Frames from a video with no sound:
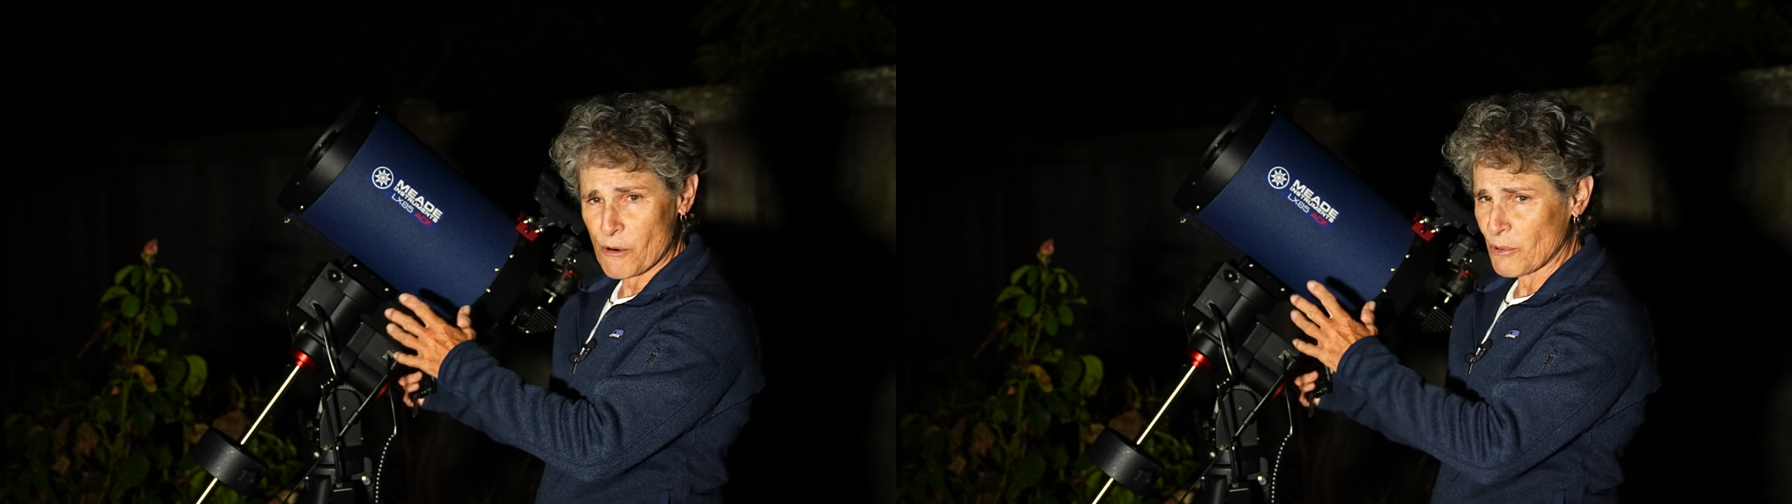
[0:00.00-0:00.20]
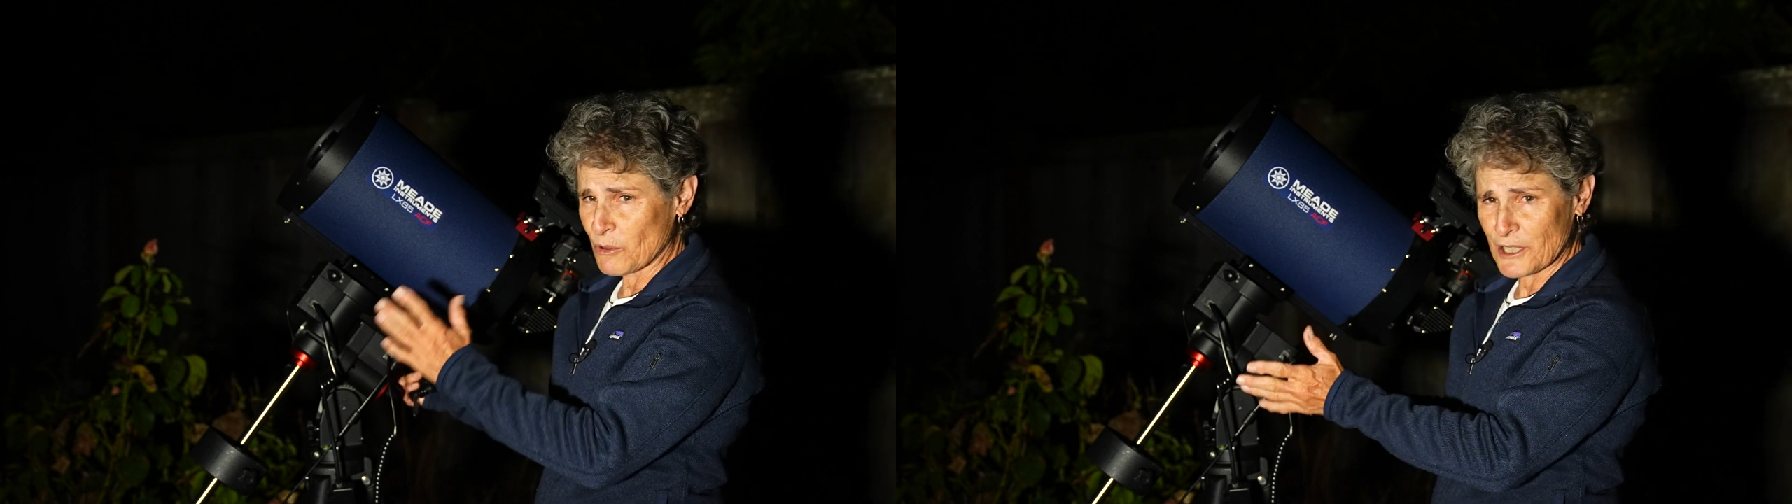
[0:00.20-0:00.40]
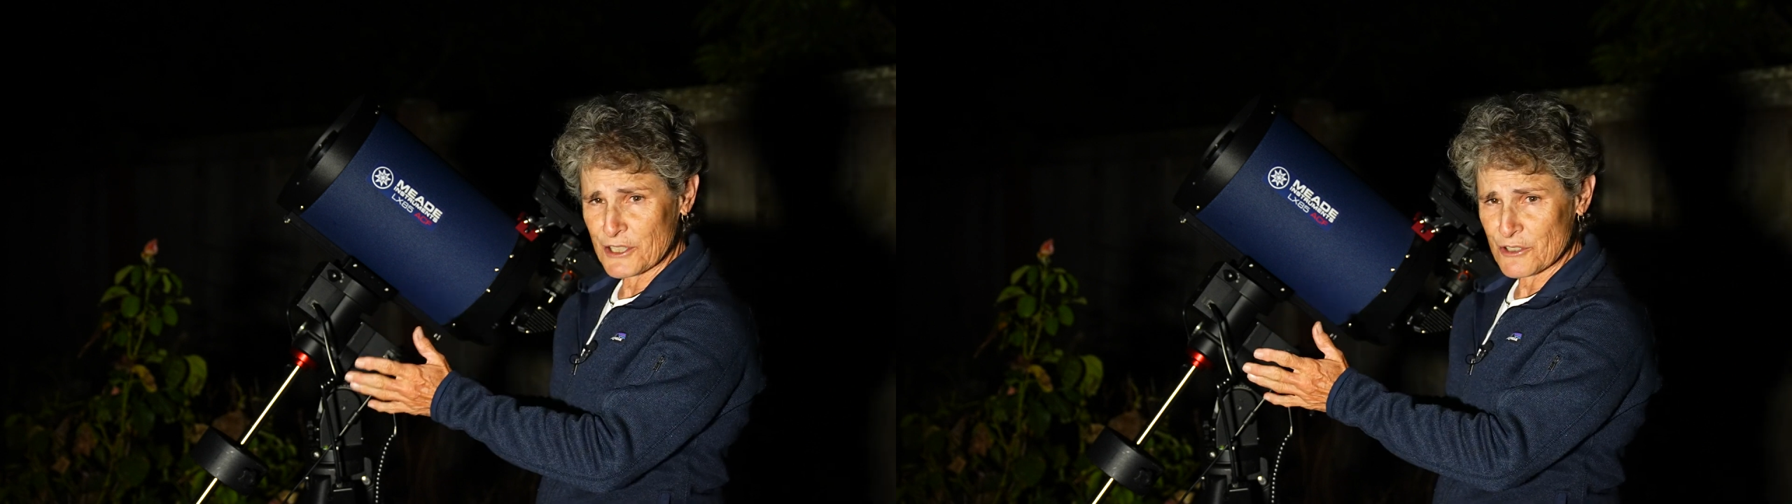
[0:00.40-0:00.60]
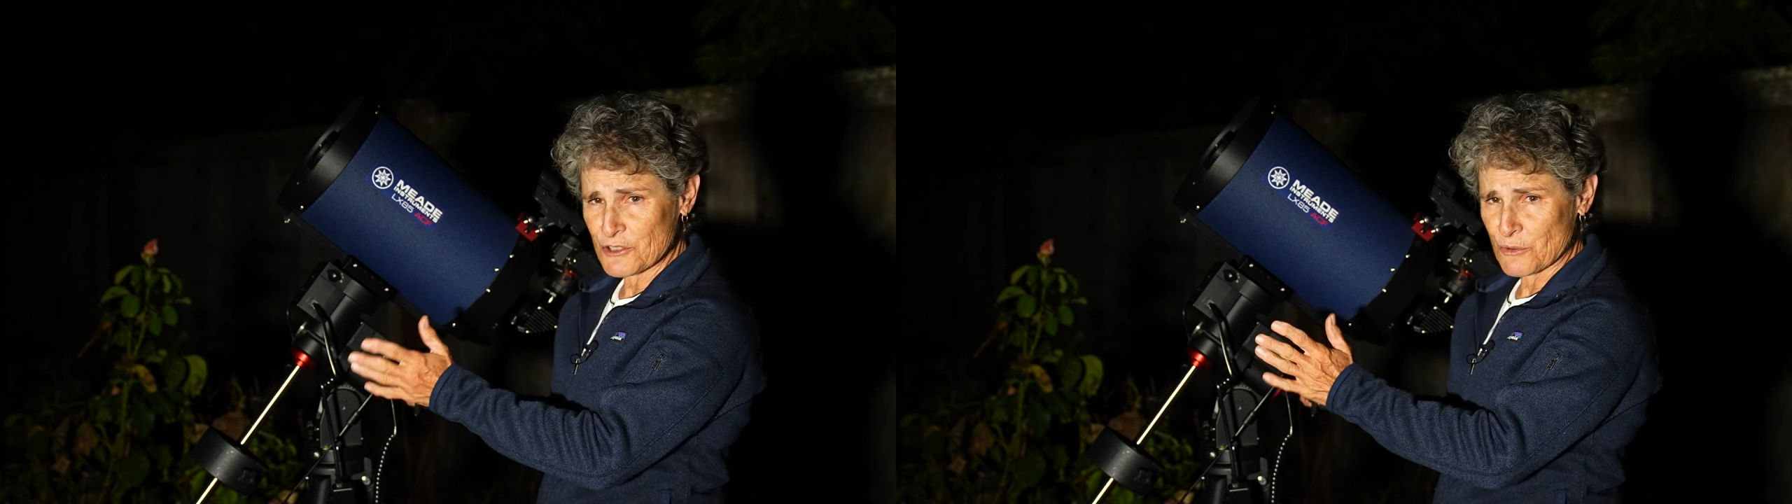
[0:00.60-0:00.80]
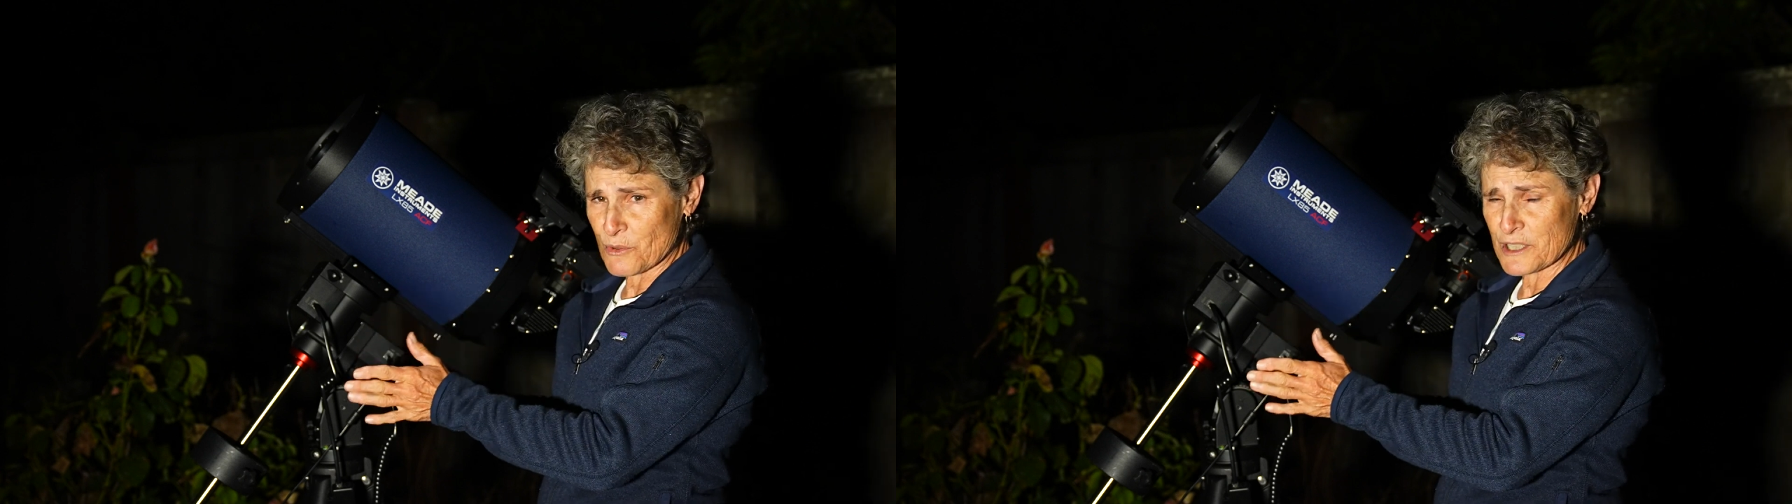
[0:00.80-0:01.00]

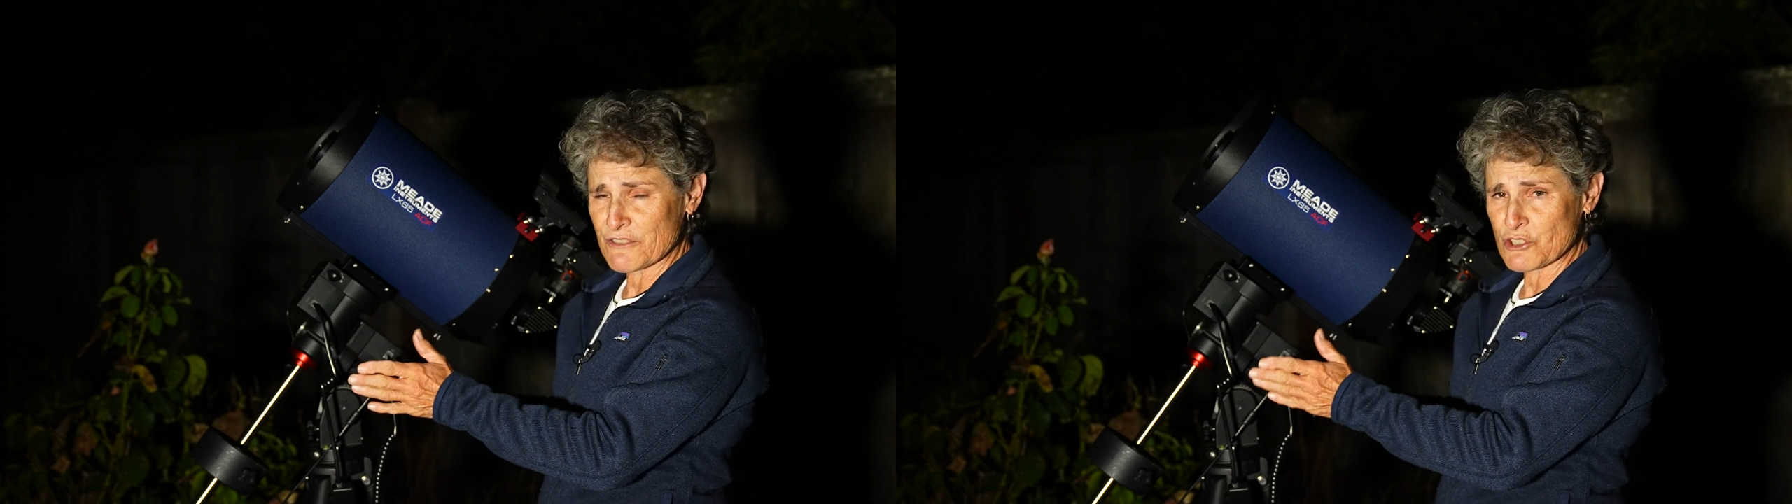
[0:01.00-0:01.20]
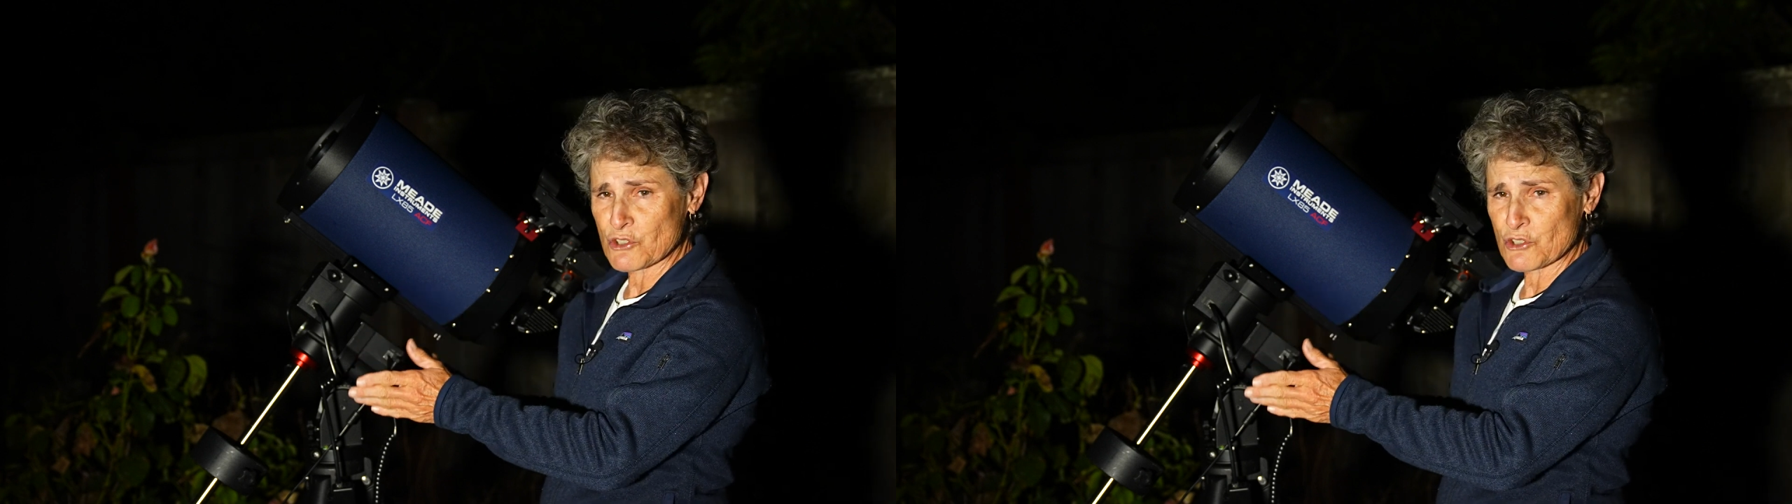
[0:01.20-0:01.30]
Polaris, or whatever